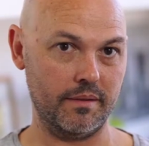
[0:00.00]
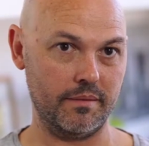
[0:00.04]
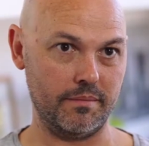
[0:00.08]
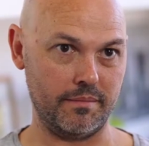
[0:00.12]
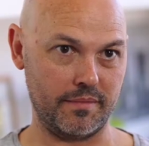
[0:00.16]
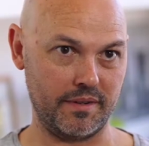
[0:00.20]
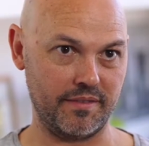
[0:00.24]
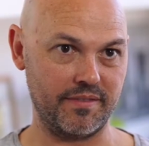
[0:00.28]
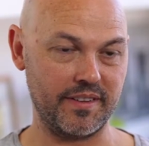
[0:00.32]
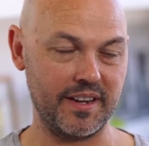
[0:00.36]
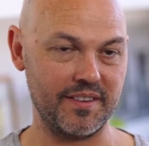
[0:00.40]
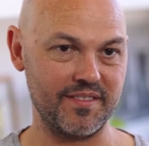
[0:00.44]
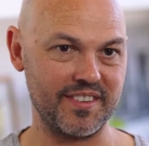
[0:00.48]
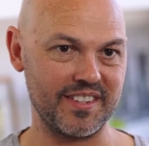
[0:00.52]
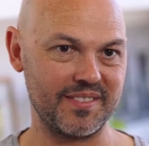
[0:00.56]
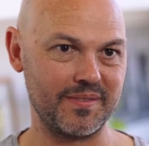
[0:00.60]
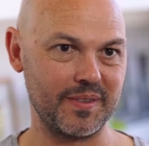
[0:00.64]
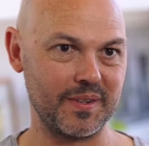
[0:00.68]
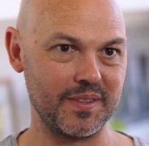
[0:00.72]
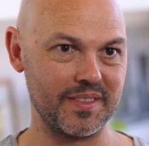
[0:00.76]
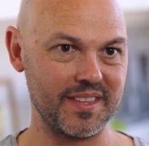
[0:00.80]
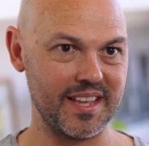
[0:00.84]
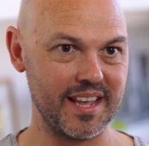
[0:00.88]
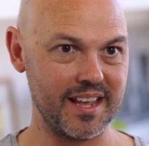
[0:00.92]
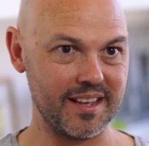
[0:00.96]
My favourite
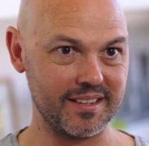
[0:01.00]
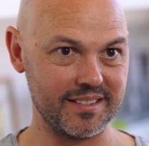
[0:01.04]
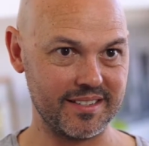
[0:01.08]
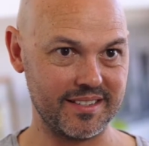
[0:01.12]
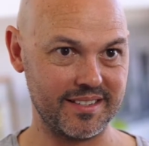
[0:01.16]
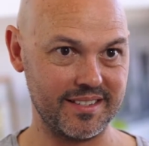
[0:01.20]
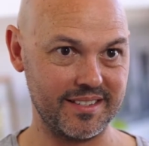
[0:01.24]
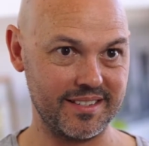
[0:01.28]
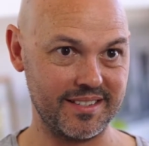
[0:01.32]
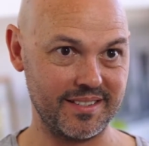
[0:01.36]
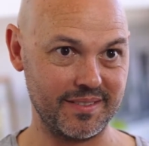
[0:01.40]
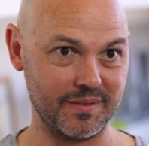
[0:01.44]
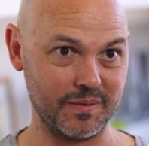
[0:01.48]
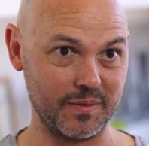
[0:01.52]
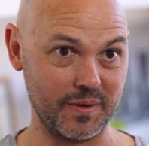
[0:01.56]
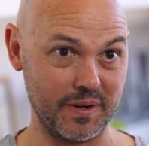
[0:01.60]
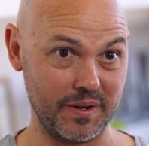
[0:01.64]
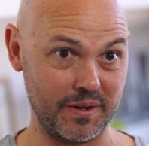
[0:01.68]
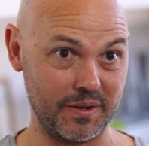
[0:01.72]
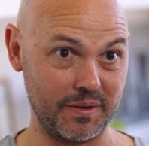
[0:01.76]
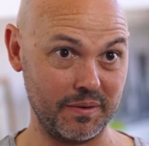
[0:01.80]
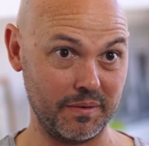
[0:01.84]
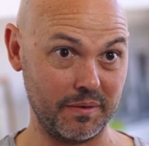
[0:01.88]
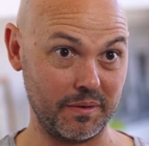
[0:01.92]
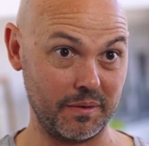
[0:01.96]
spot in the house is
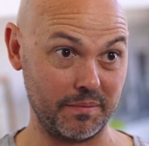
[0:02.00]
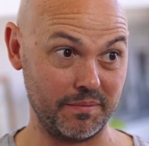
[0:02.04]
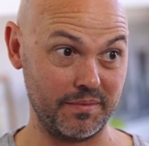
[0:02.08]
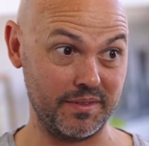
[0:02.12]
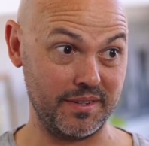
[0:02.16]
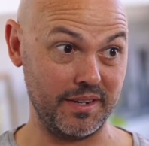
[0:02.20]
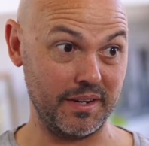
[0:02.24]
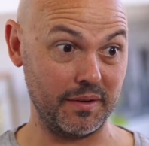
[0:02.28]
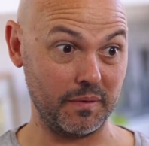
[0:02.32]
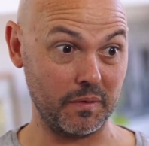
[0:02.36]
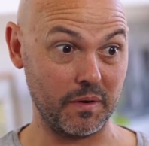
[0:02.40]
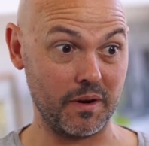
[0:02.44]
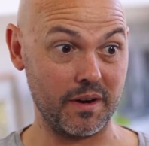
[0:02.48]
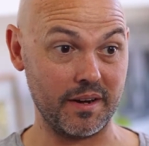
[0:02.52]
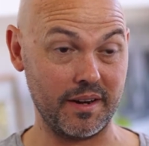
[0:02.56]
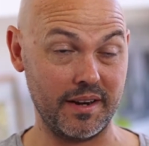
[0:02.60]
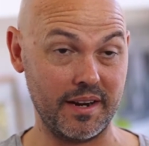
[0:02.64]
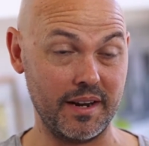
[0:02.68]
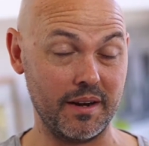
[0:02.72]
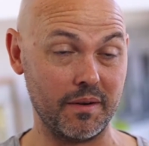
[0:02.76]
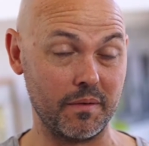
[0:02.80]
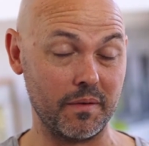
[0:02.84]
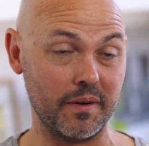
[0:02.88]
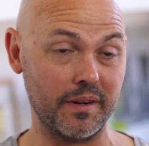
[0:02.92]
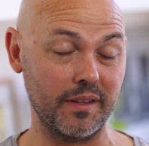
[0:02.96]
where I'm sitting right
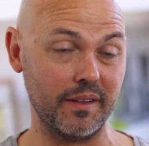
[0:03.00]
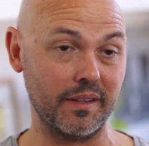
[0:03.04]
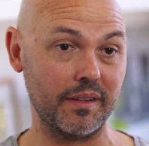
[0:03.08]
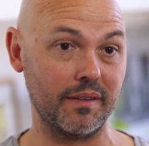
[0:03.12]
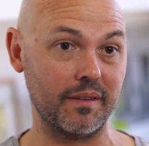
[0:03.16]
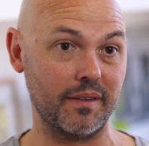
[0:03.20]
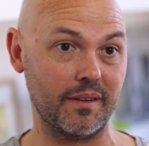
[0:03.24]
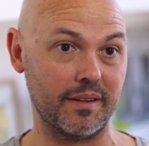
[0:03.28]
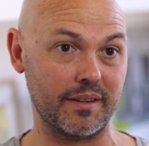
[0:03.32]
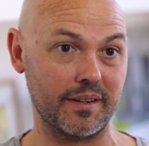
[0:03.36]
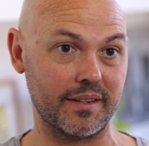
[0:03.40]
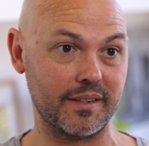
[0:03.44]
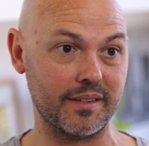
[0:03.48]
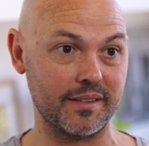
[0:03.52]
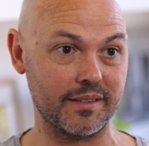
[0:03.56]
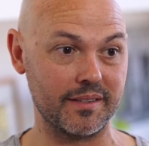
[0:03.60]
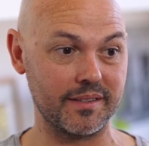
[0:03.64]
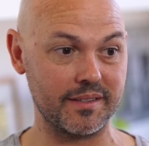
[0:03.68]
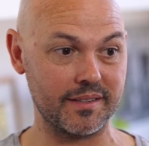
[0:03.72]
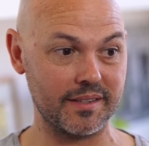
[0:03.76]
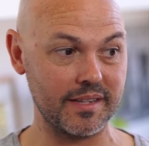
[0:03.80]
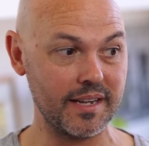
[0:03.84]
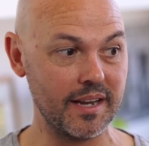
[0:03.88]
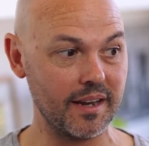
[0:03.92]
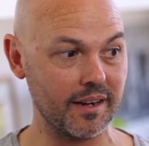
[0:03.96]
now, really. I can
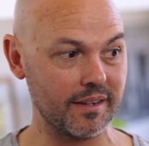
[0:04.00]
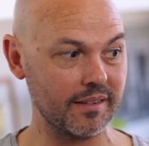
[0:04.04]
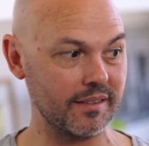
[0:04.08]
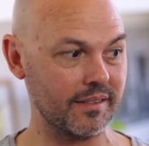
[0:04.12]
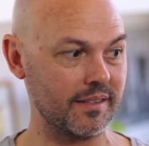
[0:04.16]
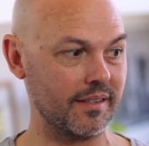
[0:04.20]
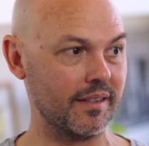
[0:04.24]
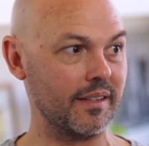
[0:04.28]
see out into